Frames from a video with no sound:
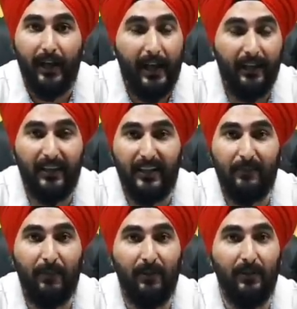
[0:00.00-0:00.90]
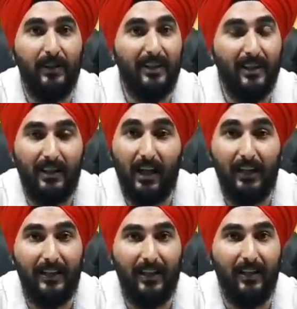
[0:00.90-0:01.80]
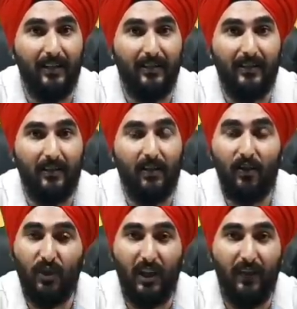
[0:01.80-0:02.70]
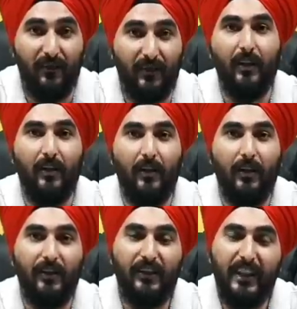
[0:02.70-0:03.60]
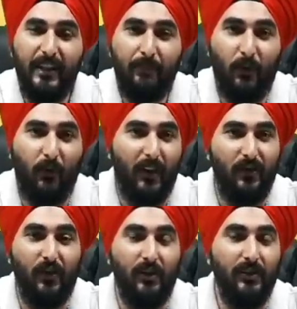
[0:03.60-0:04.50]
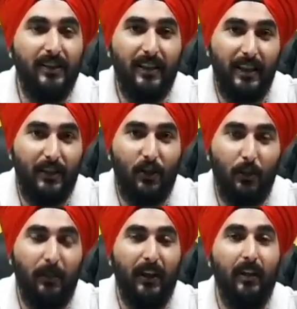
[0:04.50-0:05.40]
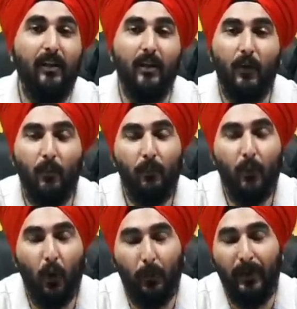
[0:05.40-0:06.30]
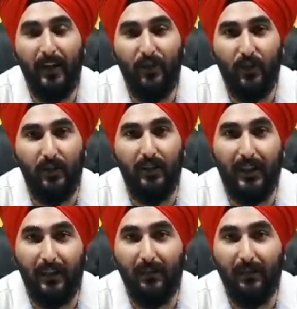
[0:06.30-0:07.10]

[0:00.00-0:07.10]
health experts, scientists, chefs. These professionals need to be more patient than